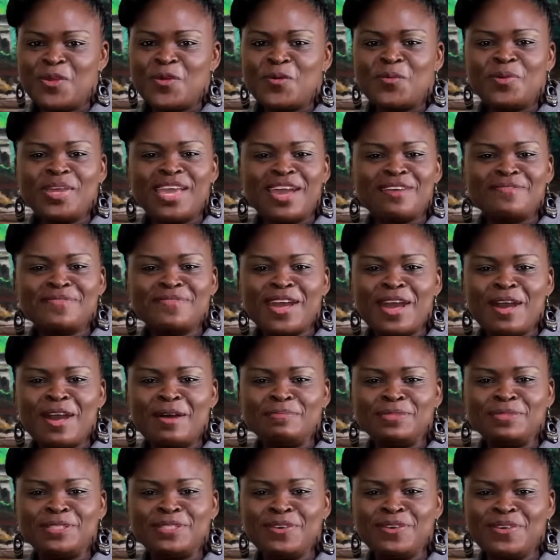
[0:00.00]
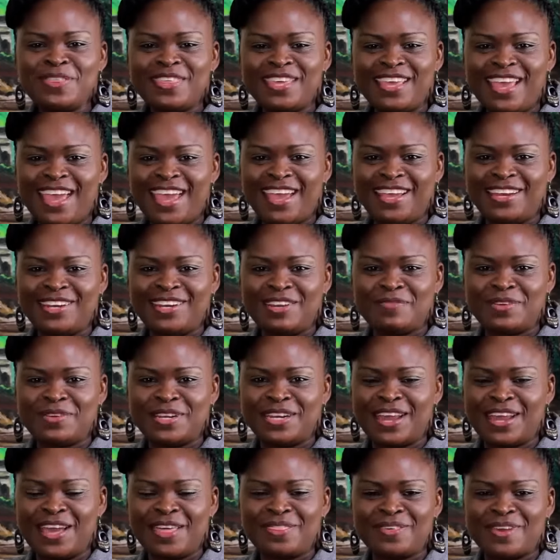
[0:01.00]
We have come to the end of
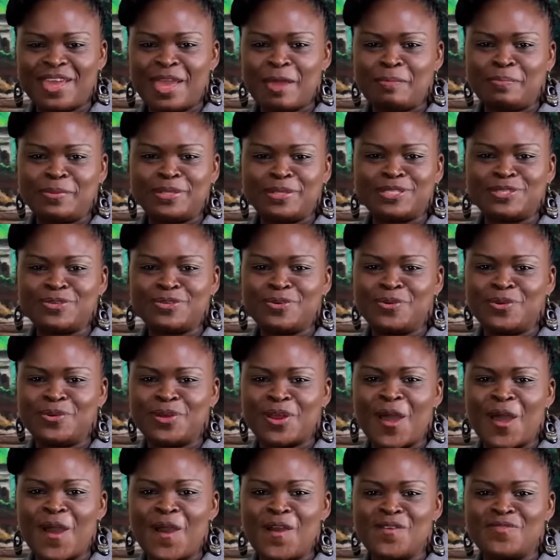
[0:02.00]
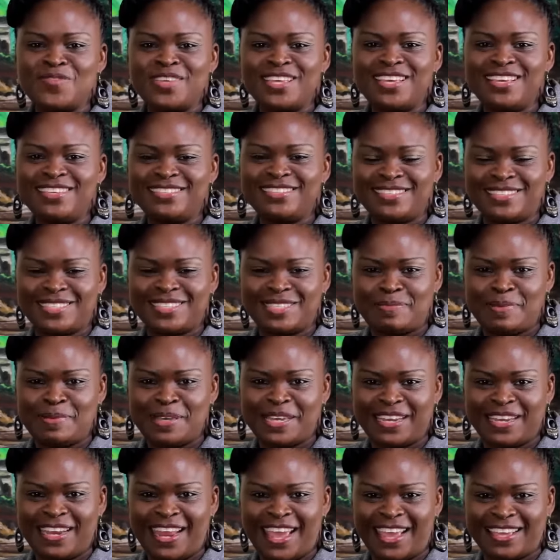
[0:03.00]
another episode of
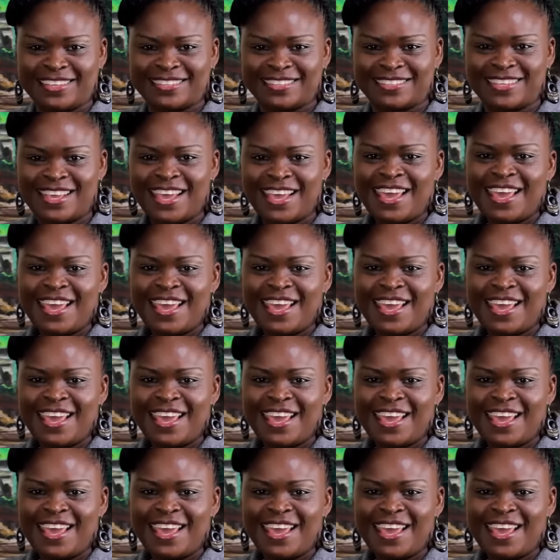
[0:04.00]
ECCB Connects.